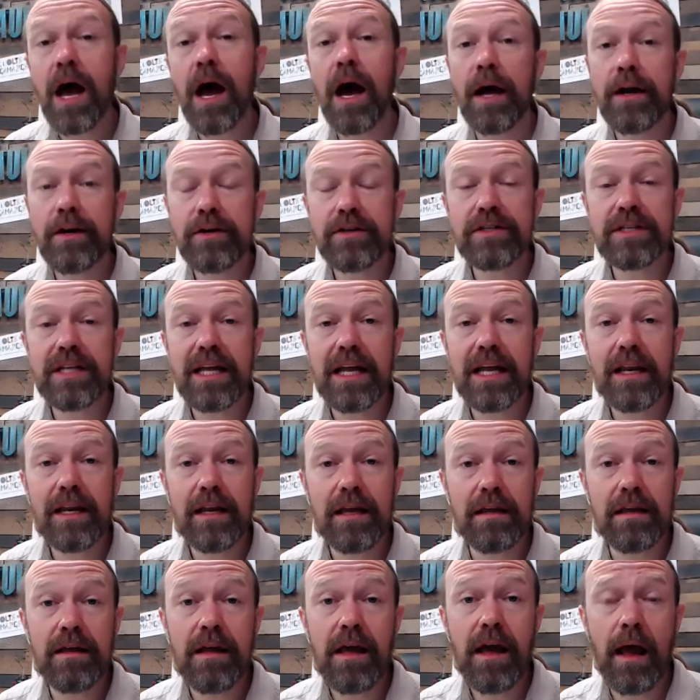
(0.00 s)

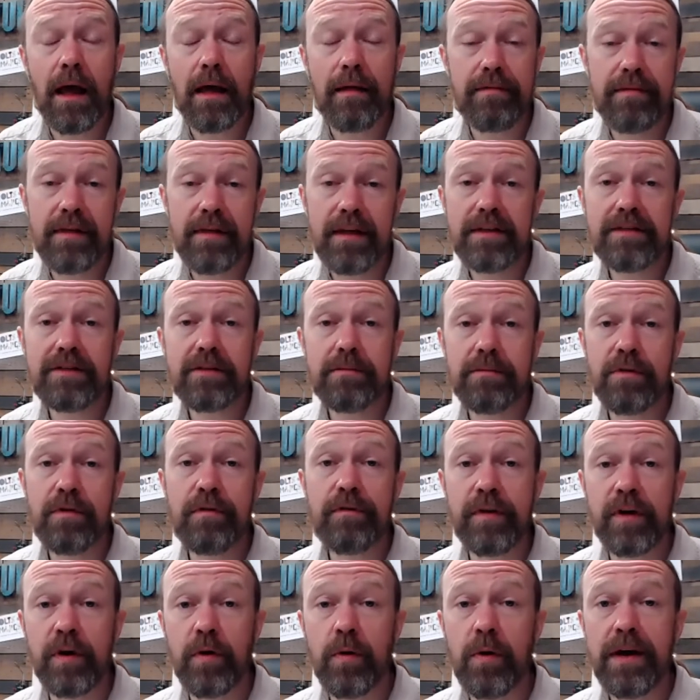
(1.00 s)
understanding, yeah, things are
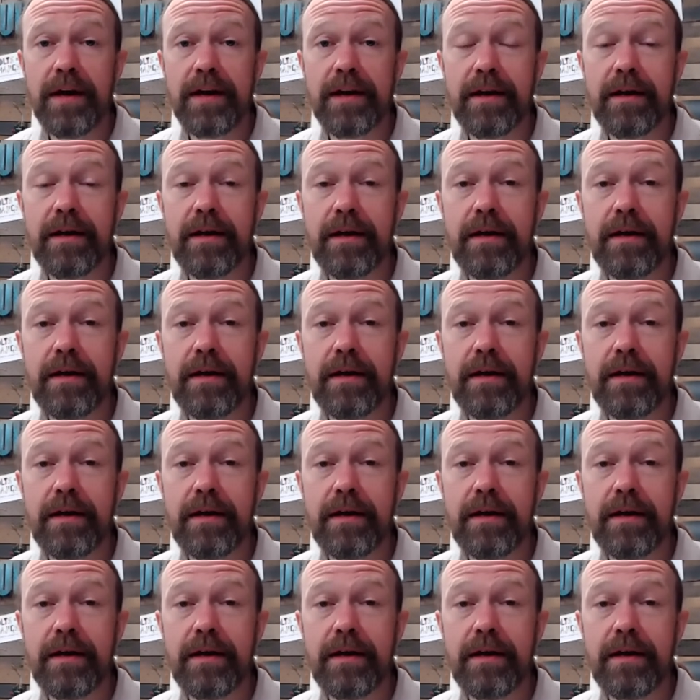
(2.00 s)
moving quick,